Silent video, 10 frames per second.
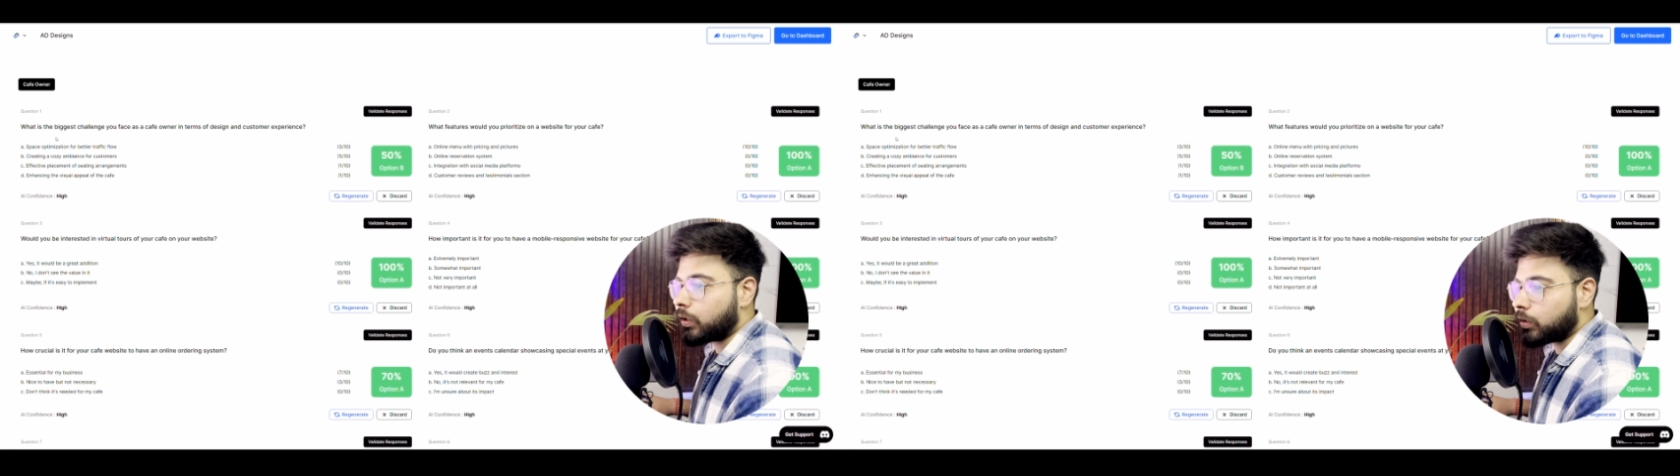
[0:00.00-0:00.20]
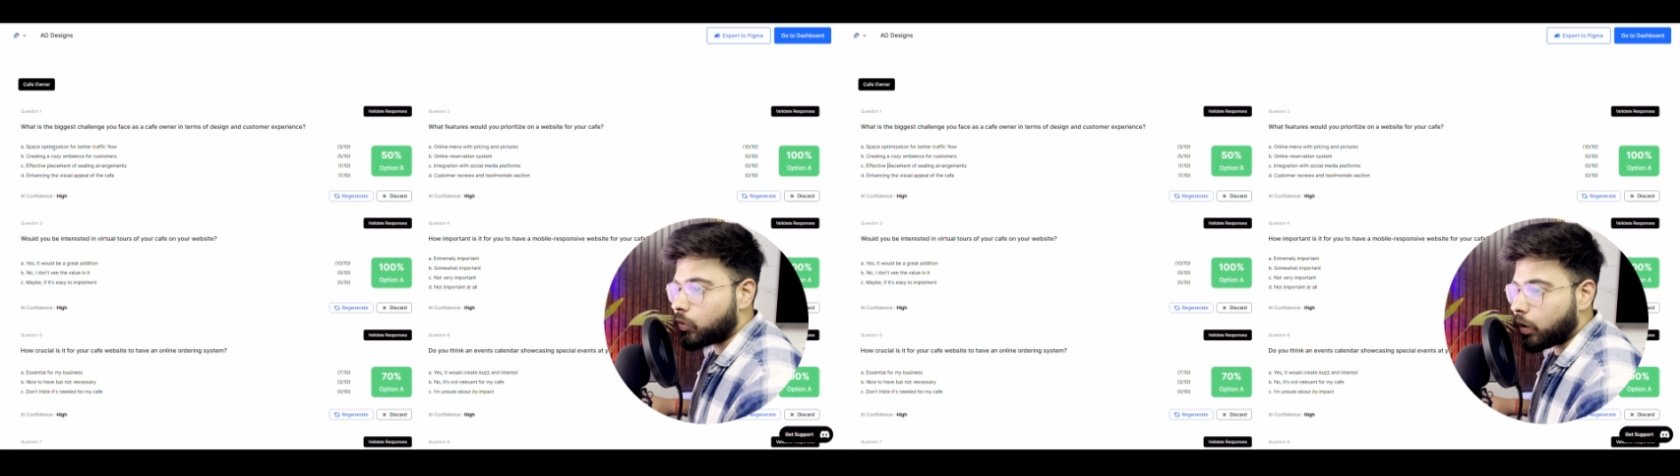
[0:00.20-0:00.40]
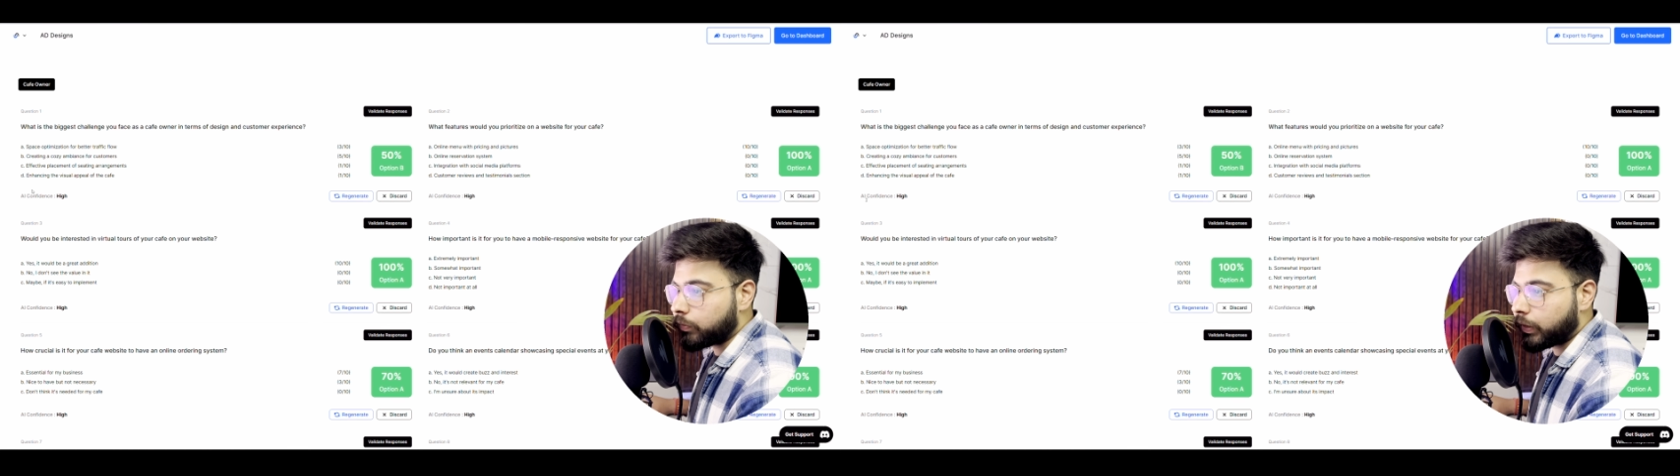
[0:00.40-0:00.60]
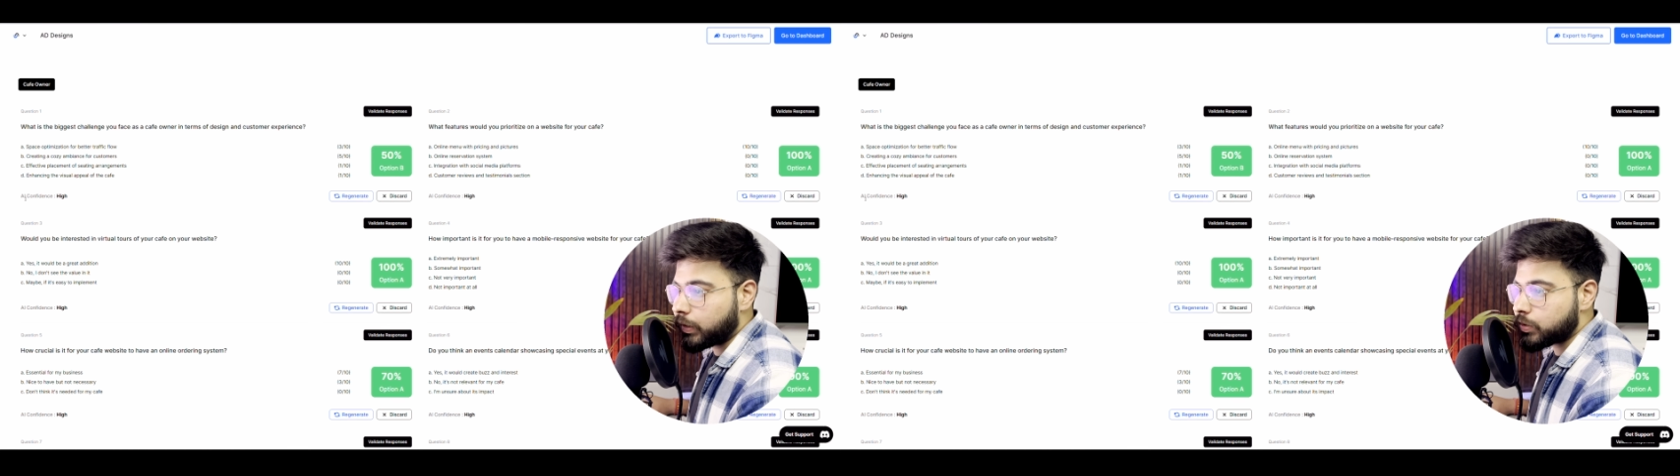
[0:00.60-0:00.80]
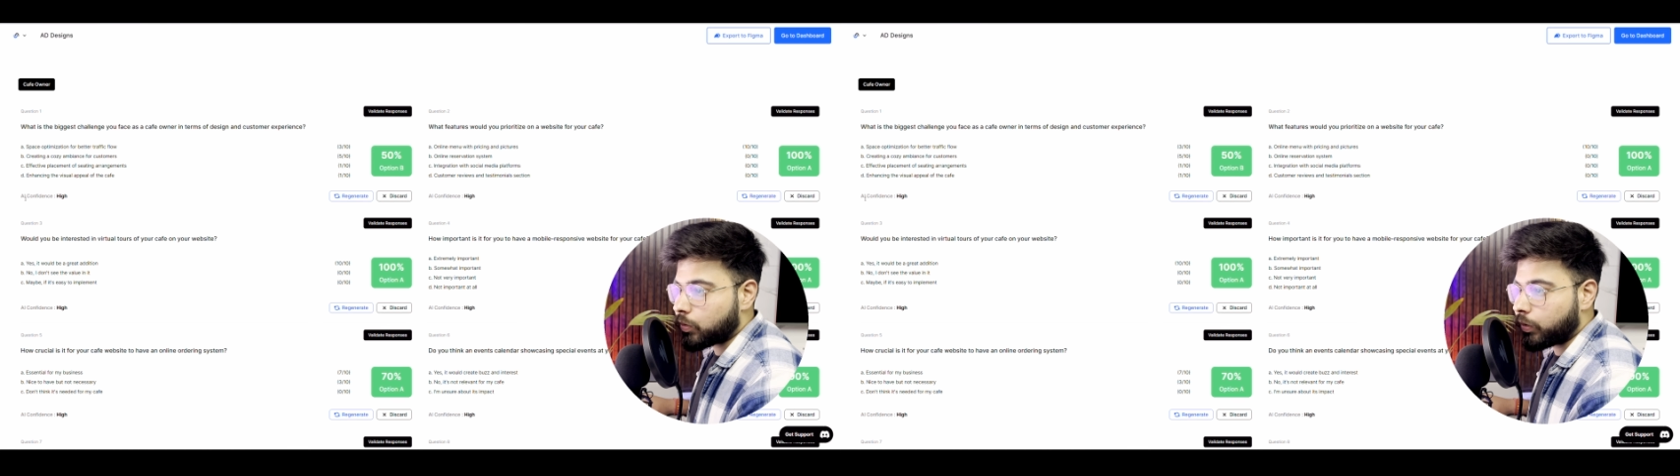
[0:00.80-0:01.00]

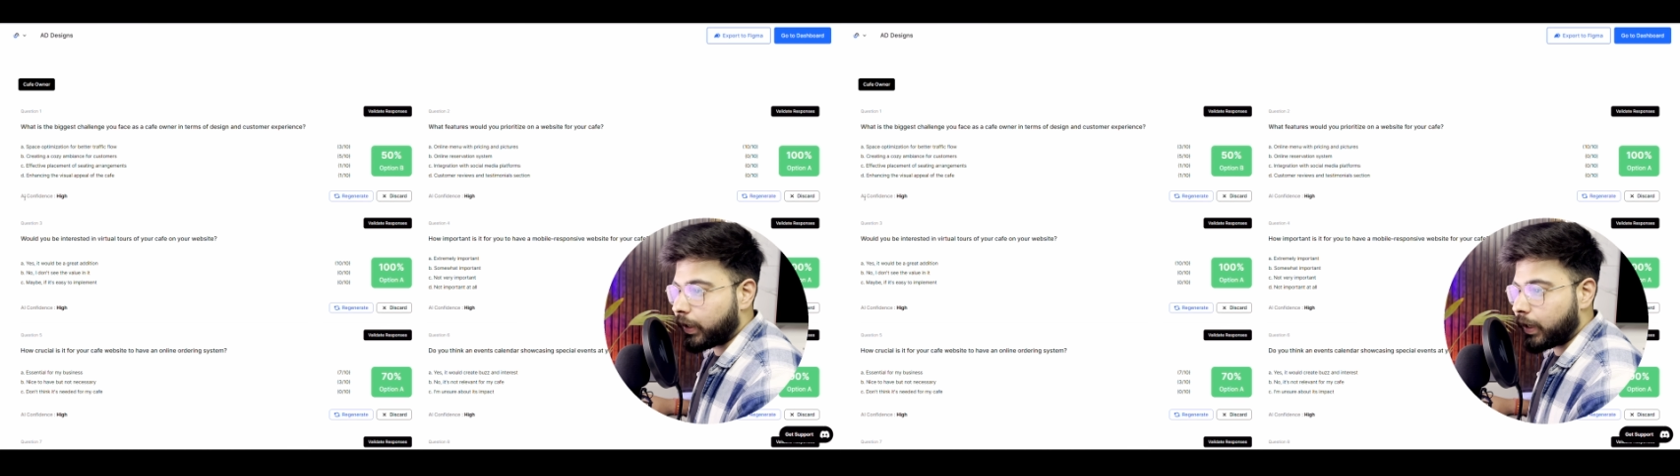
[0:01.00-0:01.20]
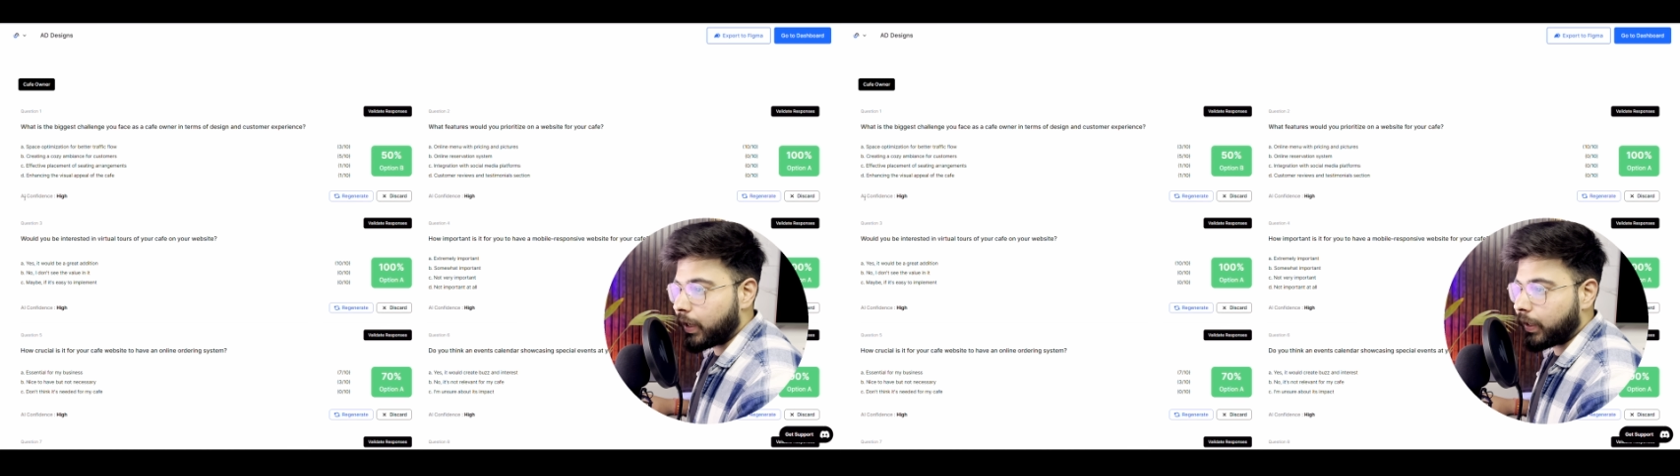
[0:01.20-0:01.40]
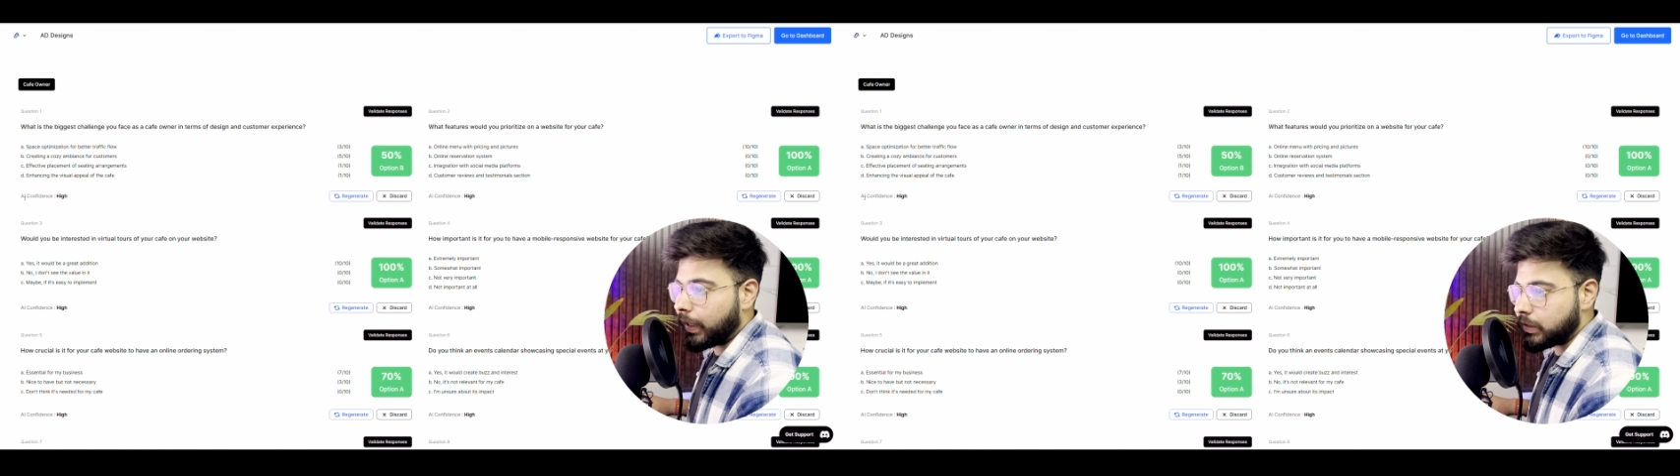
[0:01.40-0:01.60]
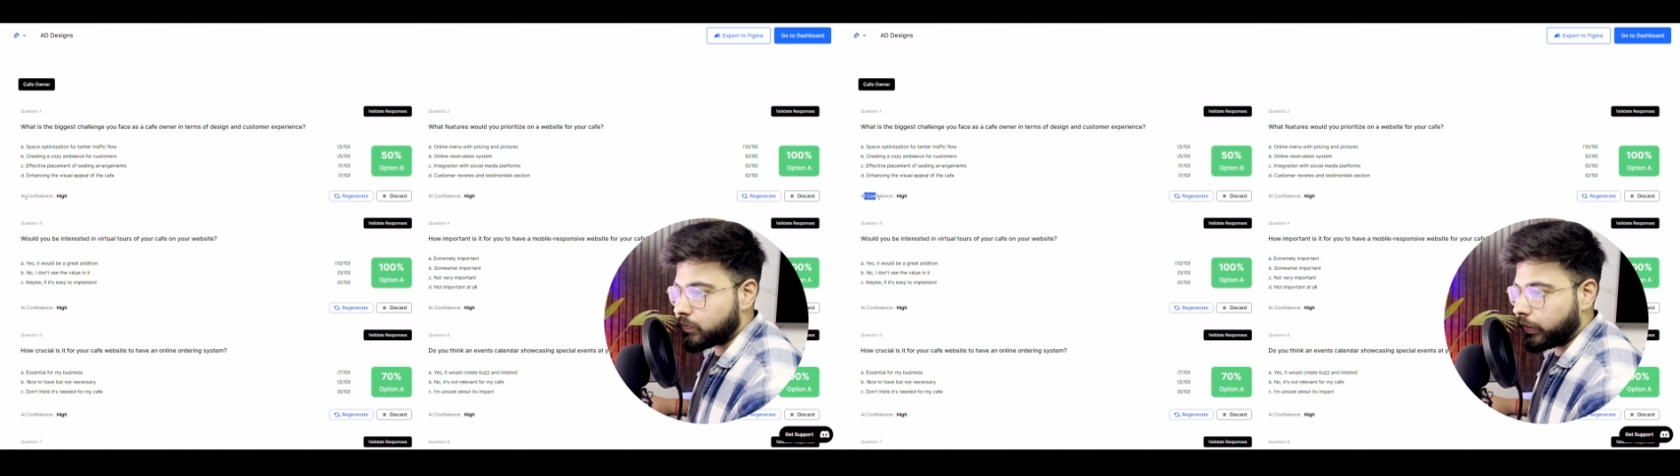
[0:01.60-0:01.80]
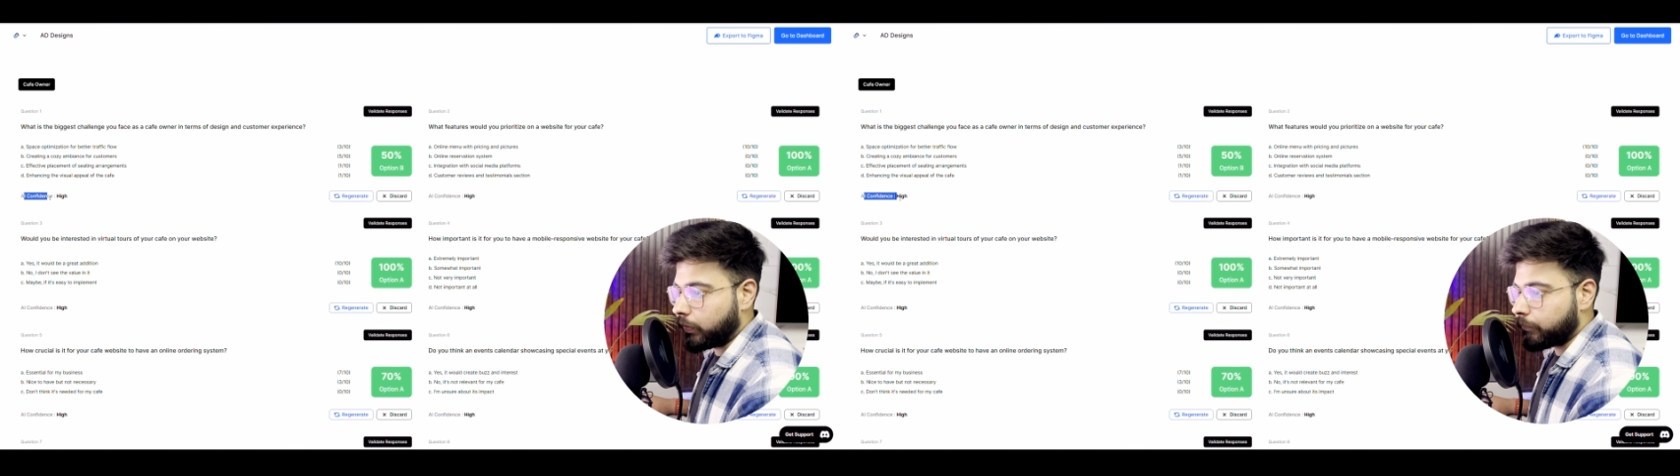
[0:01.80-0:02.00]
confidence on AI as
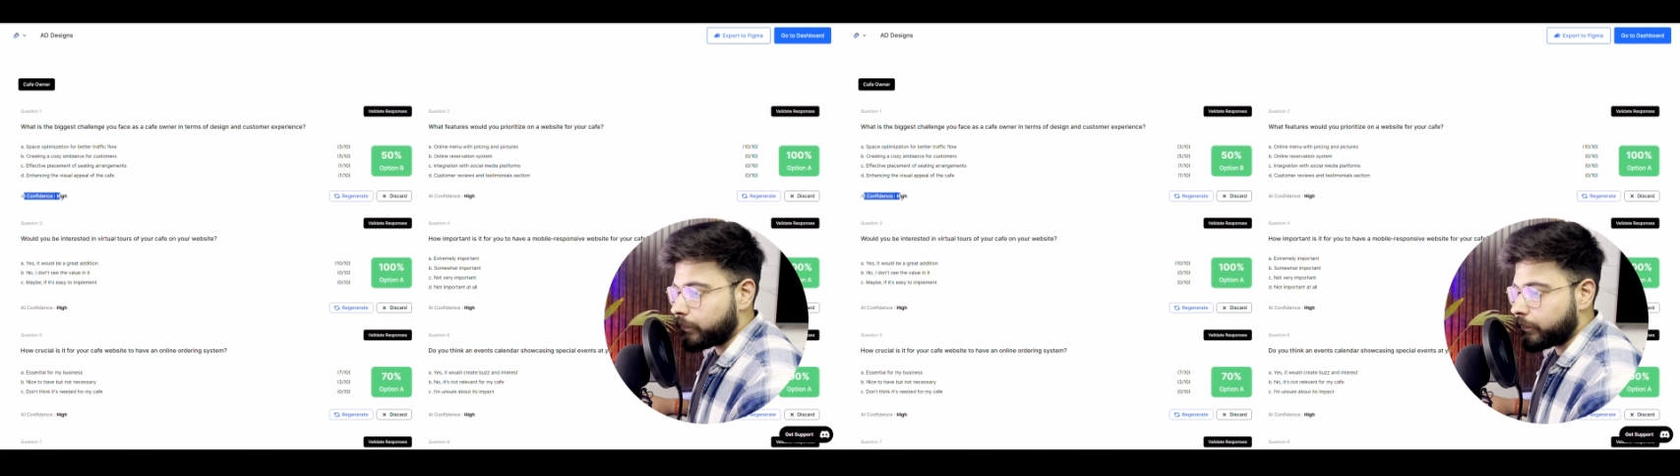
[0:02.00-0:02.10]
well.